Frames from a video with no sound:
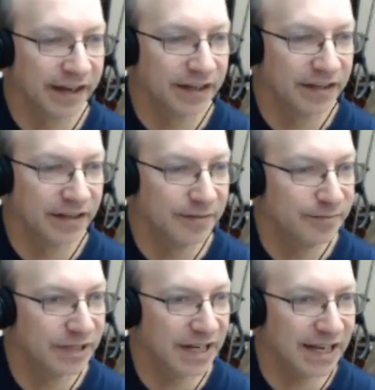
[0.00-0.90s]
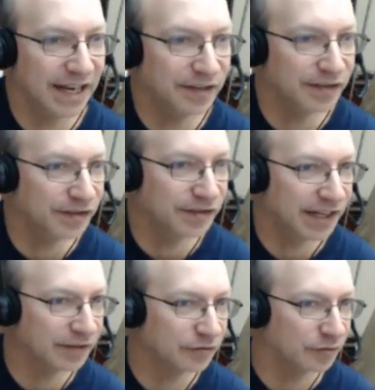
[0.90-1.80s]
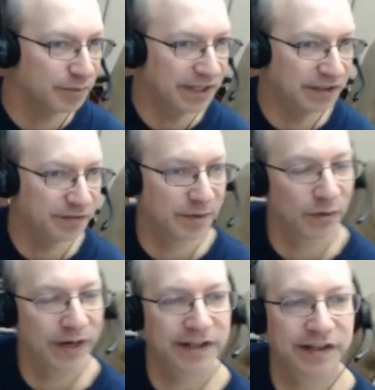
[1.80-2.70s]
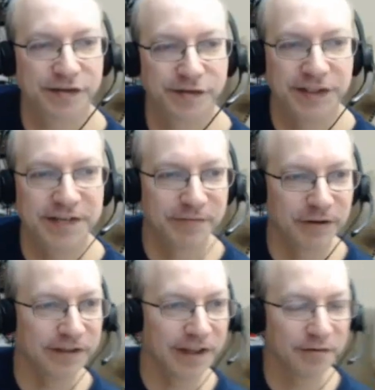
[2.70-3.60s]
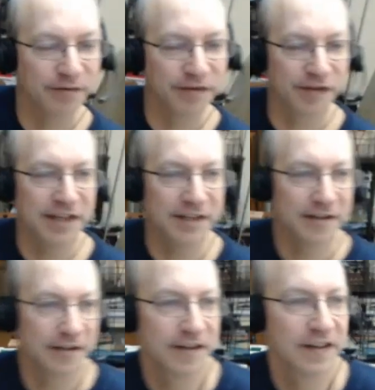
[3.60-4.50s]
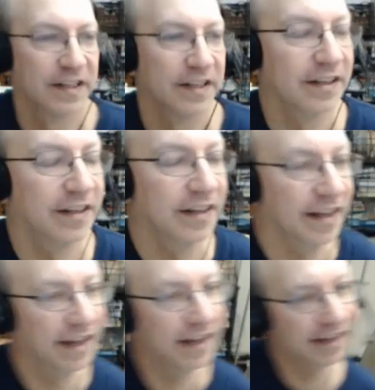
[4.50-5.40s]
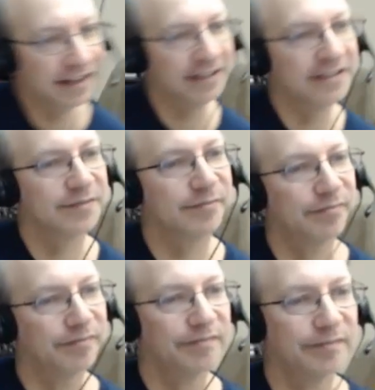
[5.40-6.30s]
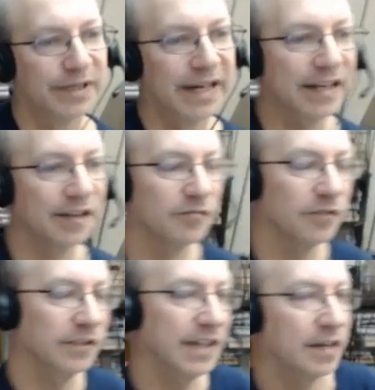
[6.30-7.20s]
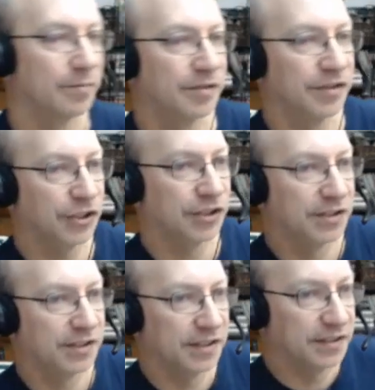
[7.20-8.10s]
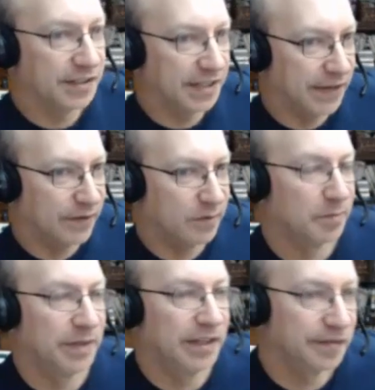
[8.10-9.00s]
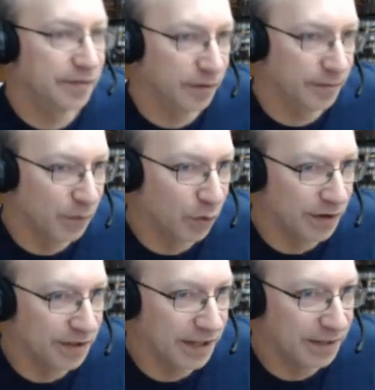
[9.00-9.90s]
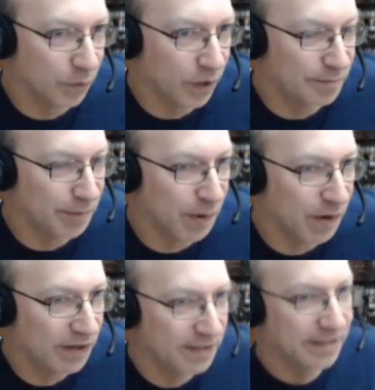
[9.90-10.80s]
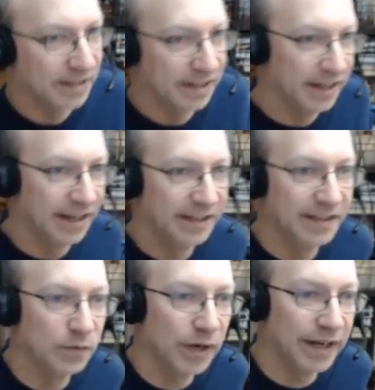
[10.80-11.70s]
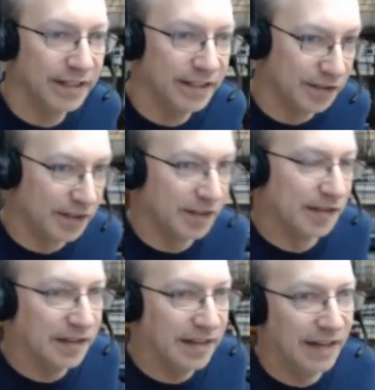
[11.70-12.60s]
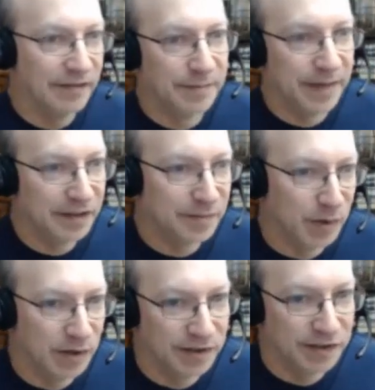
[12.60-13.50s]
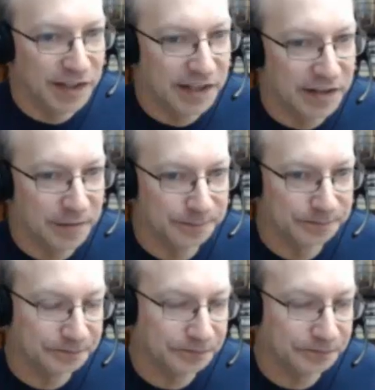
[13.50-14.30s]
And black has this extra piece, but white is steamrolling through the center. And black is really not in a position to give up a piece for more than one pawn. And then white is going to still have a pass pawn in the center.